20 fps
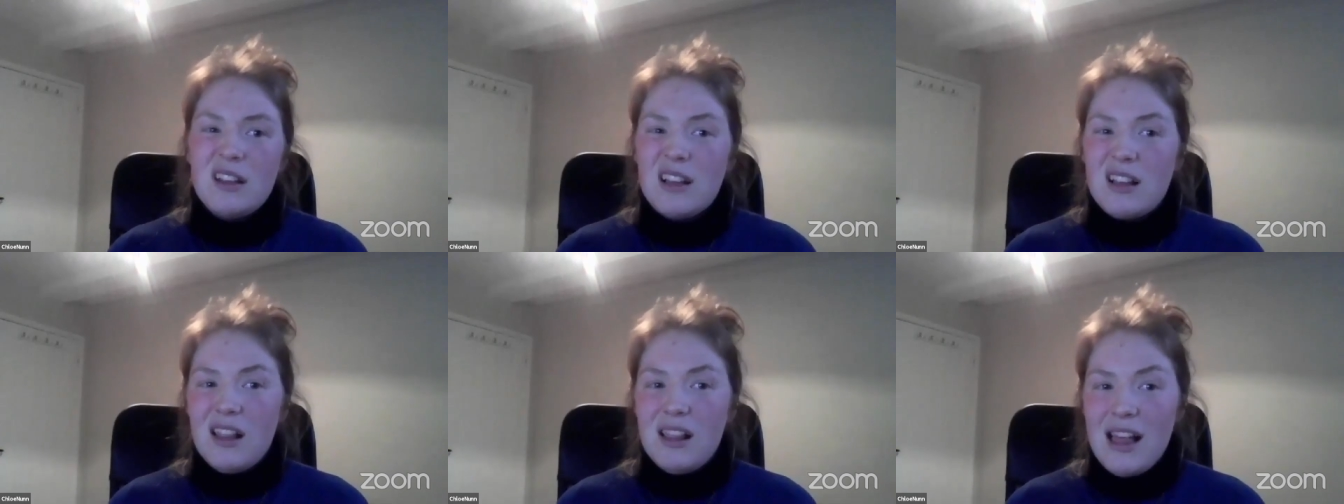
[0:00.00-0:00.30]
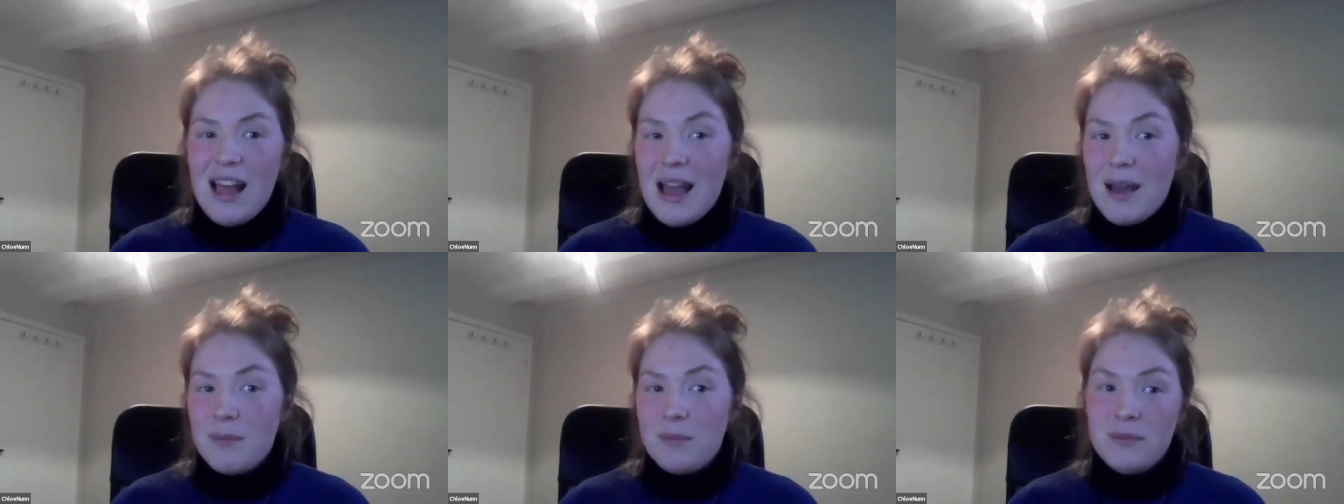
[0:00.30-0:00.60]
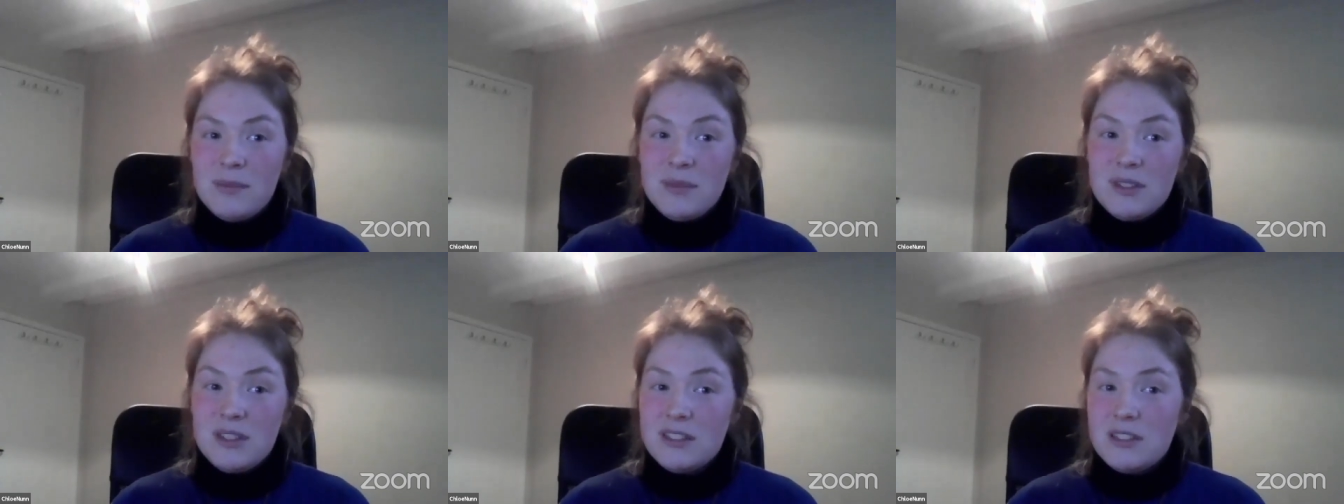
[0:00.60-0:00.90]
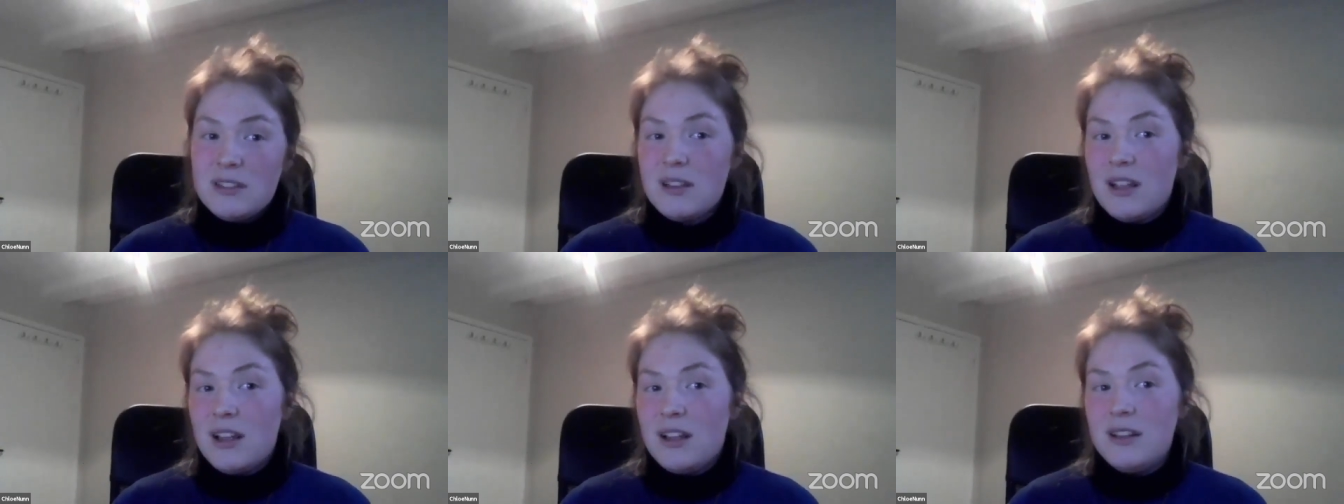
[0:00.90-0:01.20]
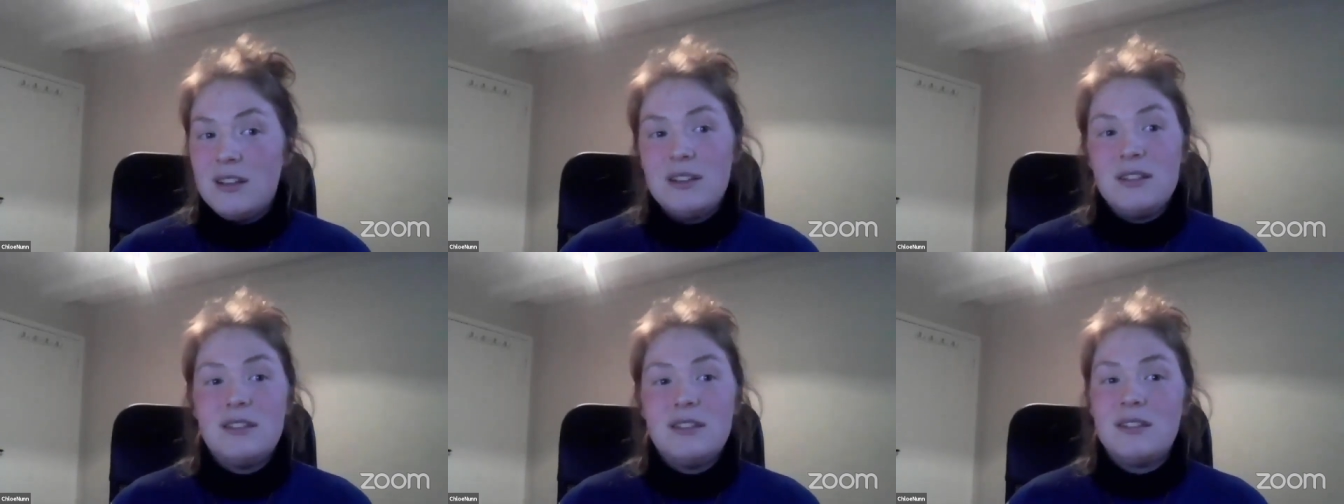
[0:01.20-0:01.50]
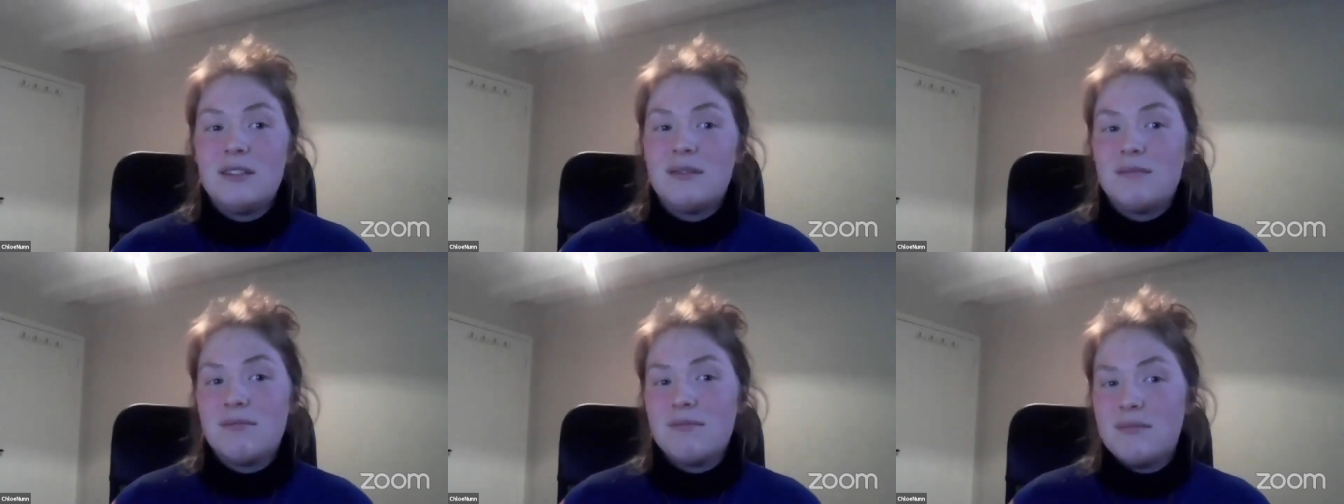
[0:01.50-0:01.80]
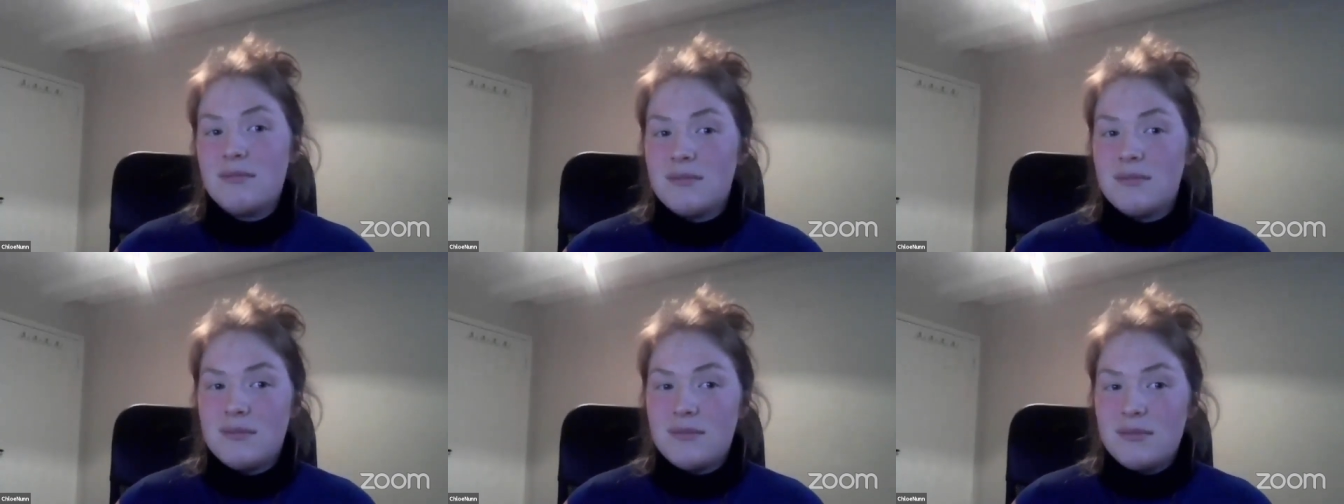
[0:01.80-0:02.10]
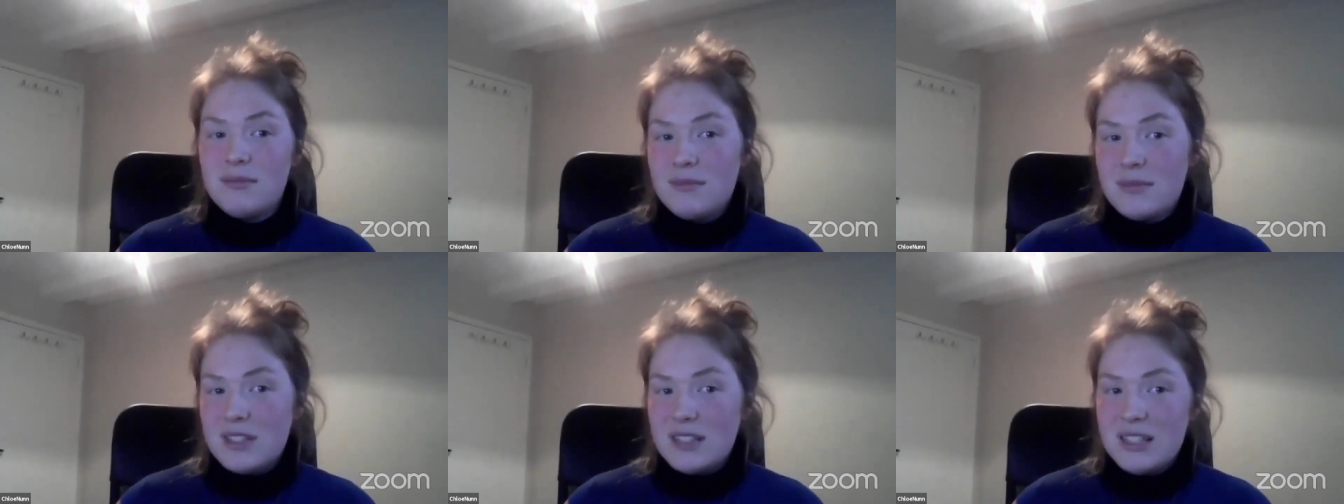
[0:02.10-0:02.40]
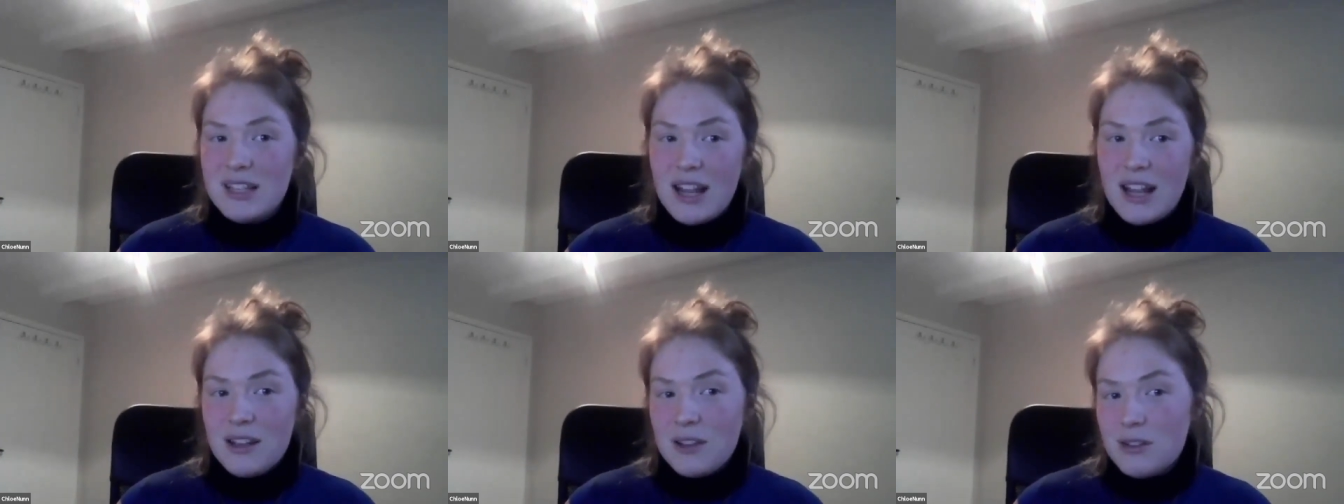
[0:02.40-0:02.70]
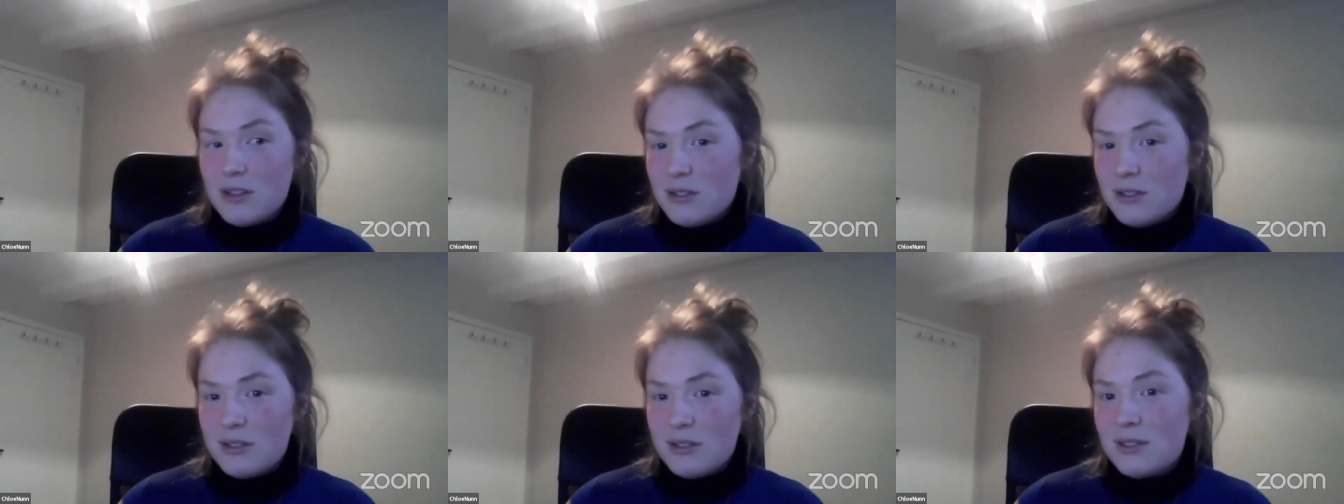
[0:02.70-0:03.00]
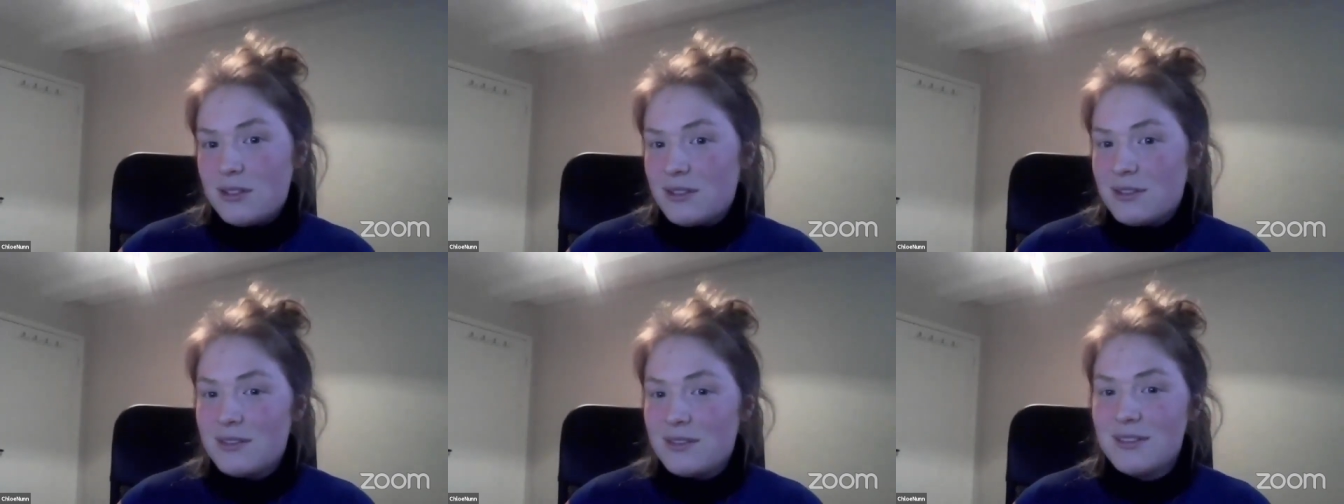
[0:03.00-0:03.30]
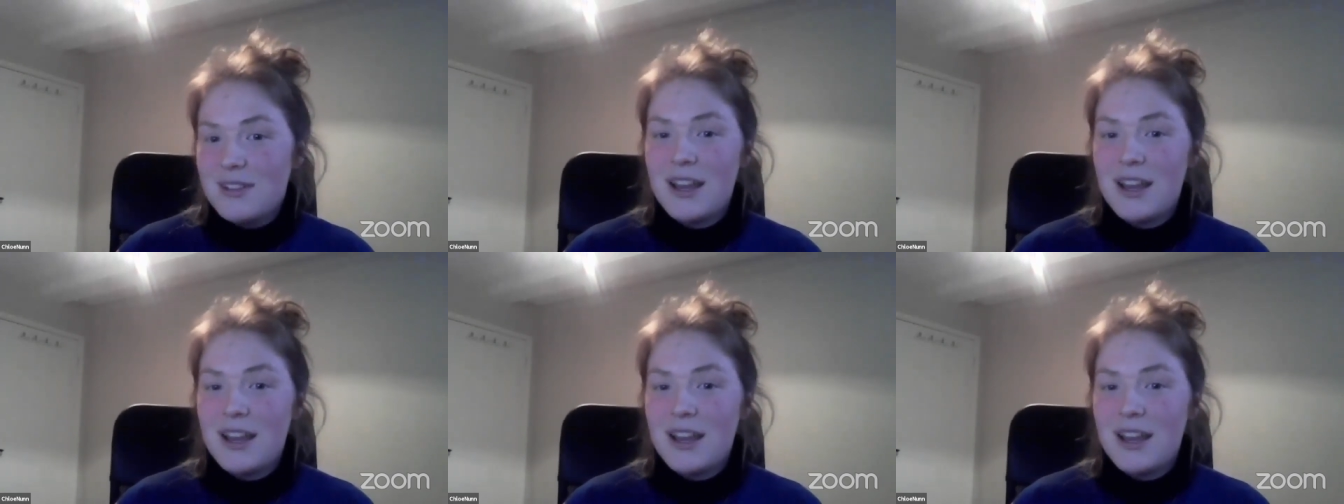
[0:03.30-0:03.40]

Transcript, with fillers: clams and snails.